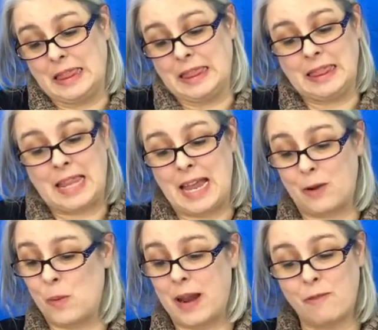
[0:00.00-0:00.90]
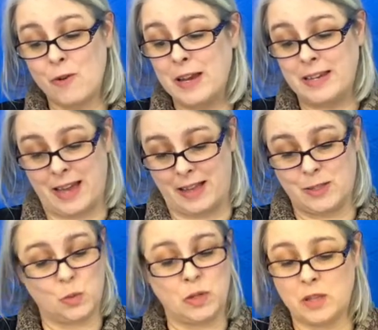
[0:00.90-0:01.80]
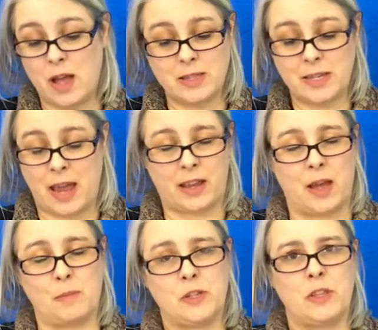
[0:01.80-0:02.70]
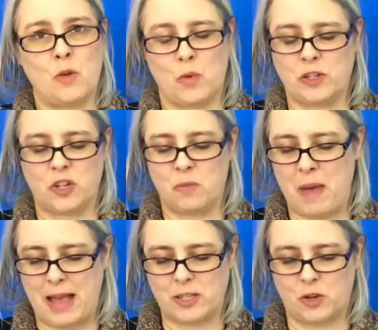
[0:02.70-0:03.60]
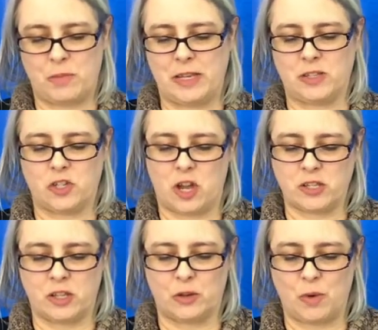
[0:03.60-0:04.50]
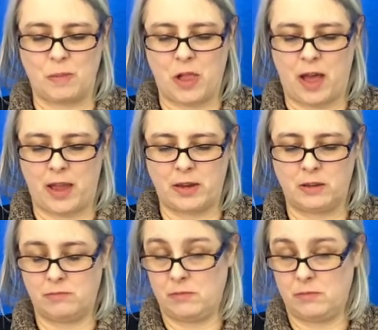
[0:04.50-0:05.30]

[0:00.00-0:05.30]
like whatever he does will not stack up to the original masterpiece, Jocelyn replied.